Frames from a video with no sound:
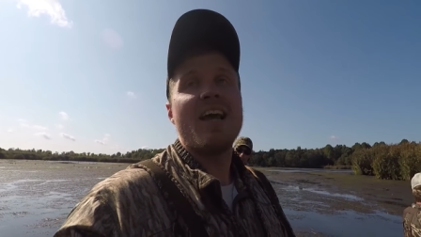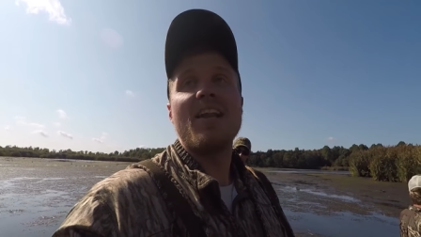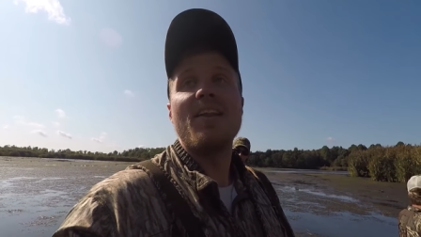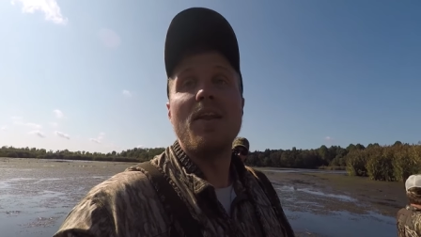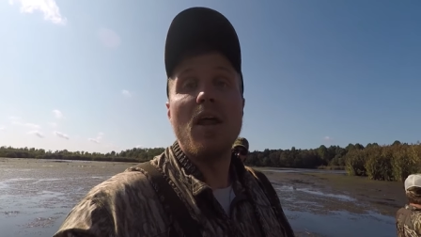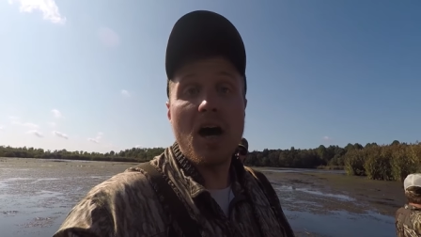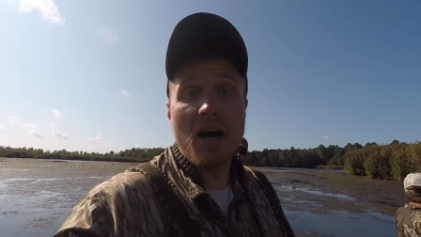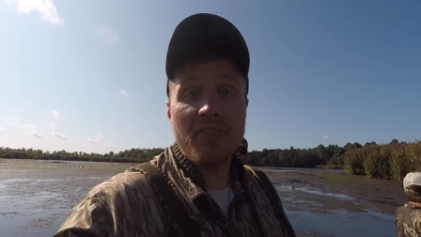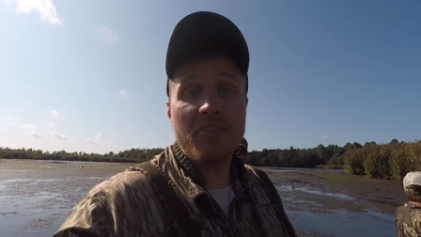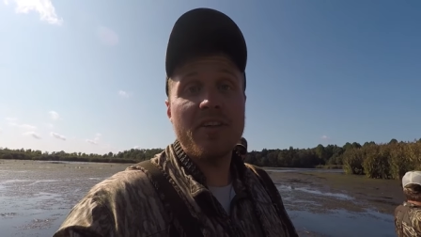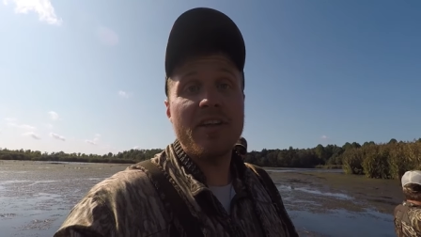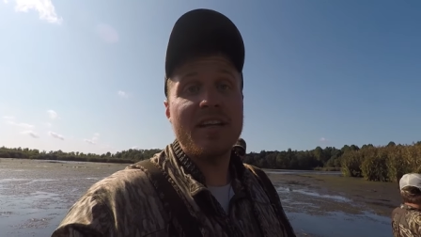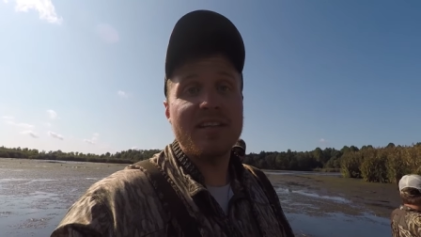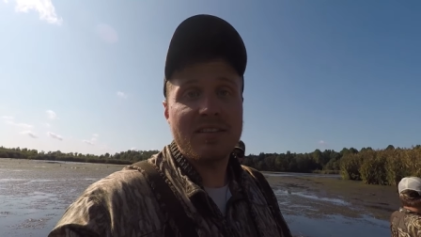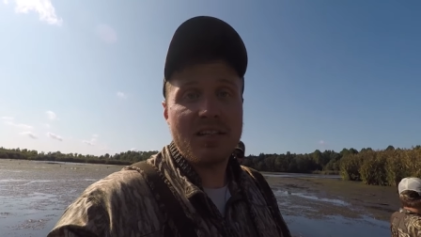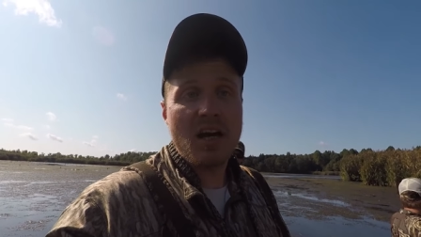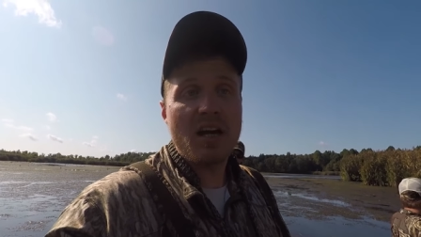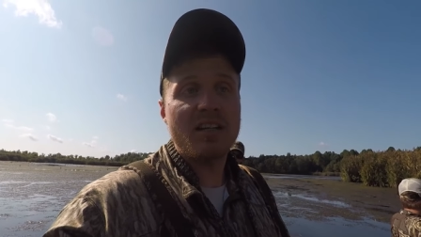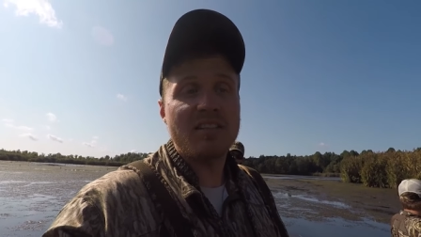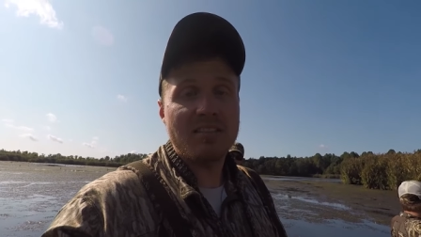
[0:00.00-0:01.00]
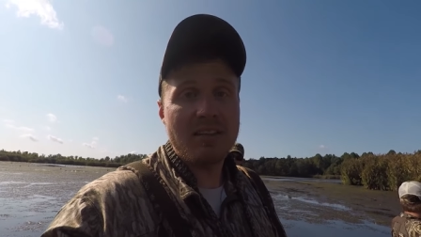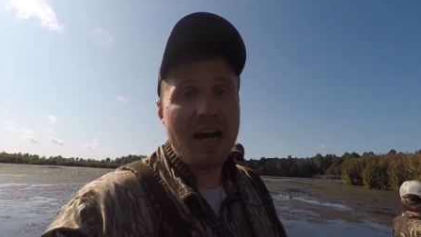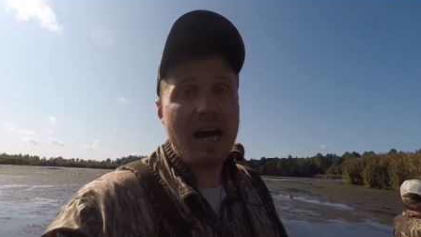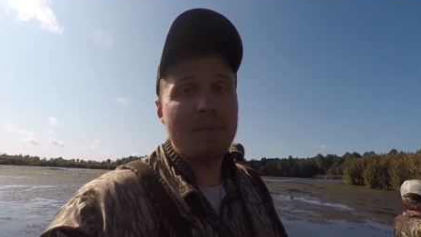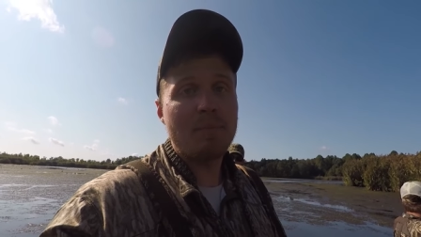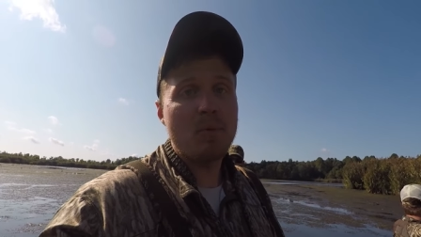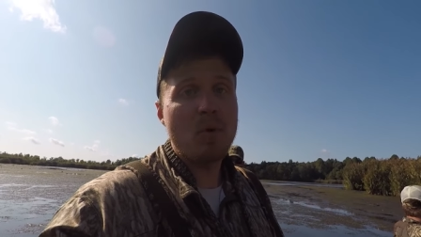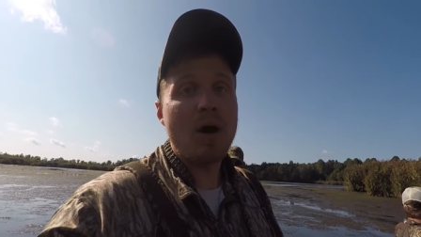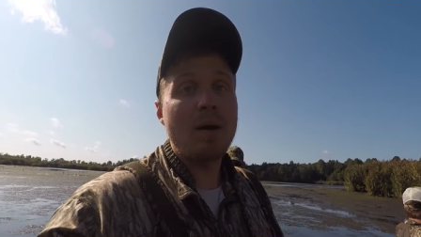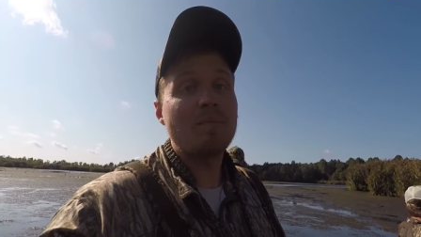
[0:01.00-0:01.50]
nothing is gonna
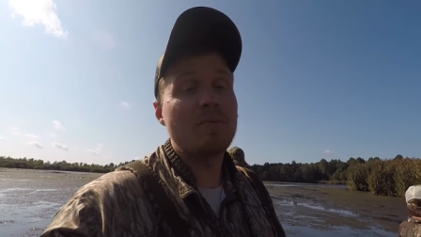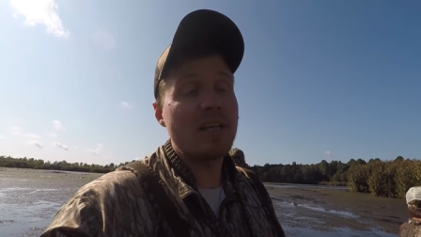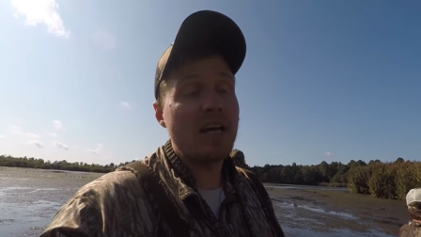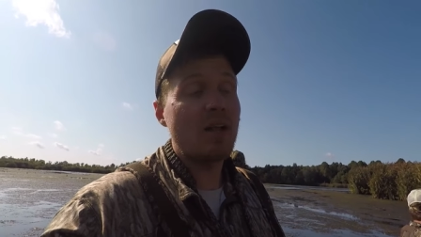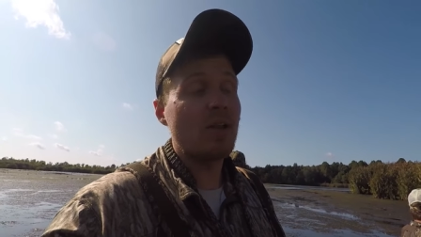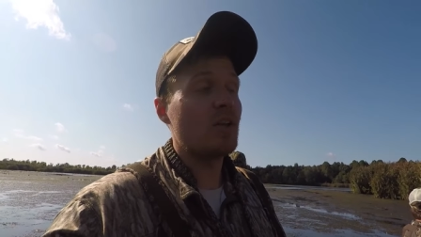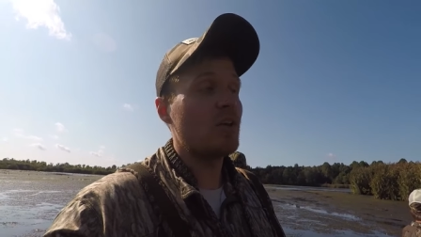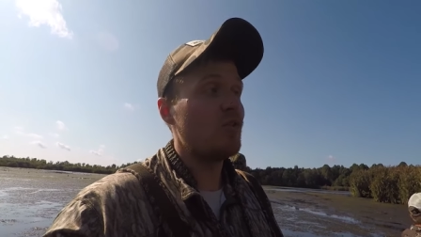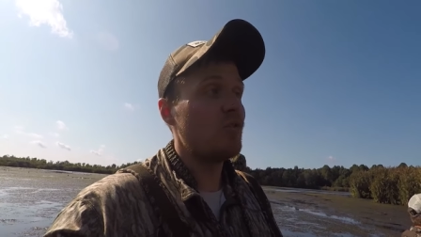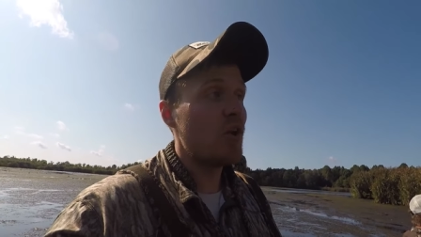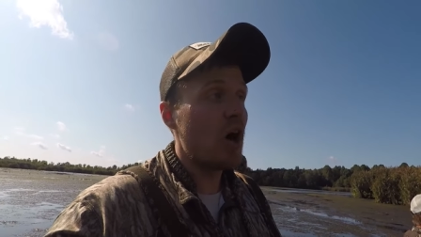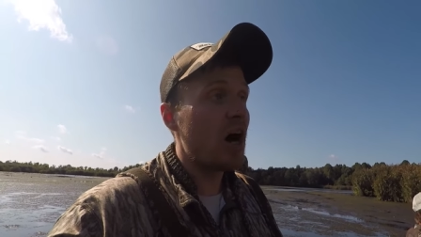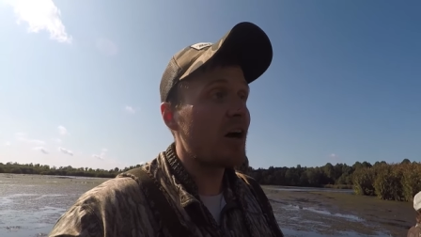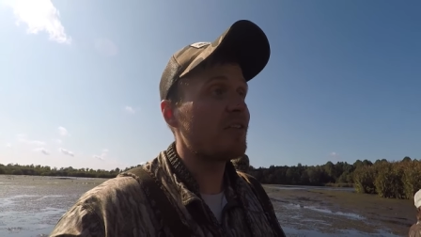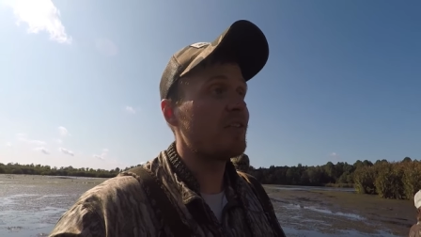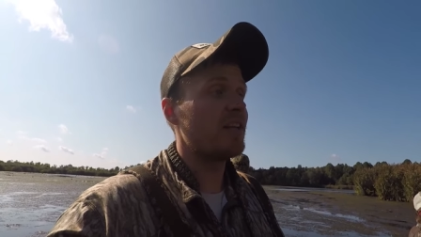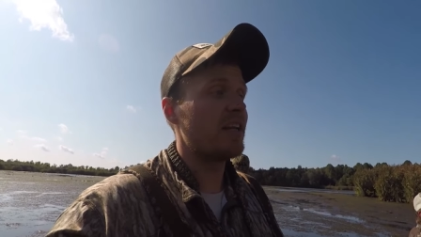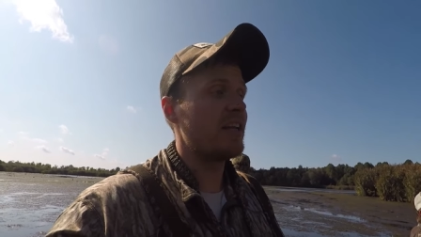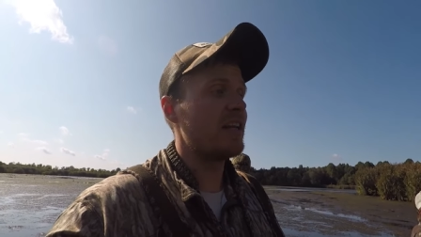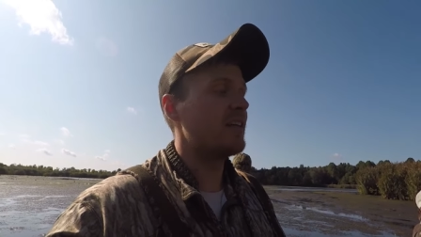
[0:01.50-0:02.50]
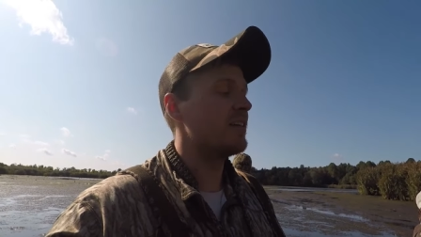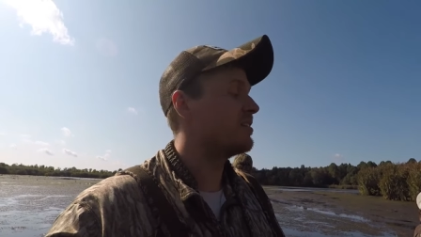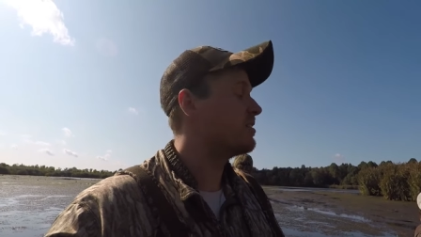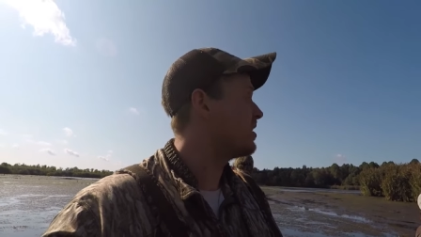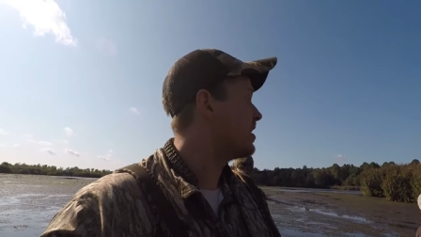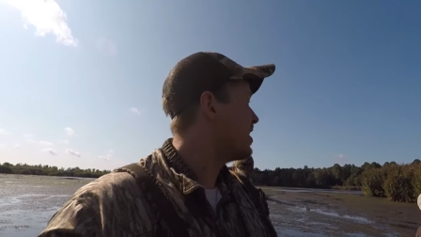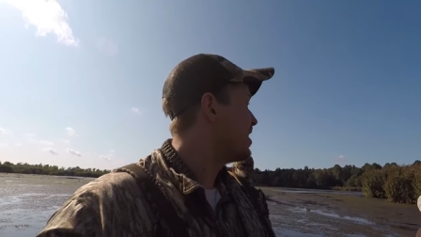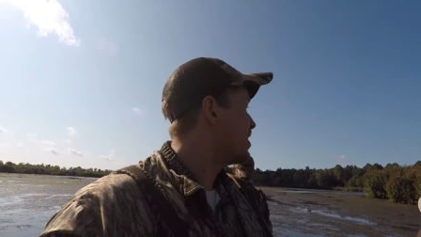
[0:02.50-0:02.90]
stop you. I'm telling you, nothing is.